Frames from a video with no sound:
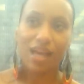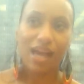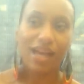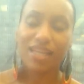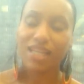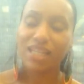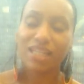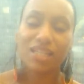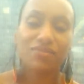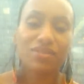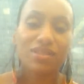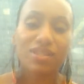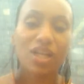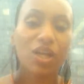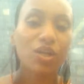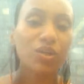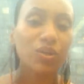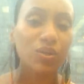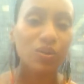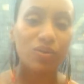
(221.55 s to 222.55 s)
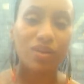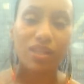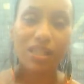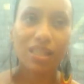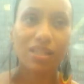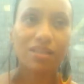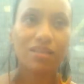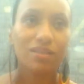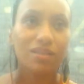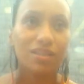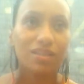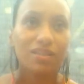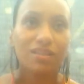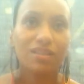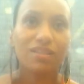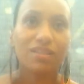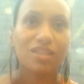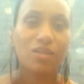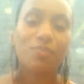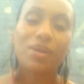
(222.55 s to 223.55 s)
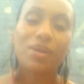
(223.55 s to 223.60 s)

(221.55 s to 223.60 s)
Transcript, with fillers: I can't even tell you the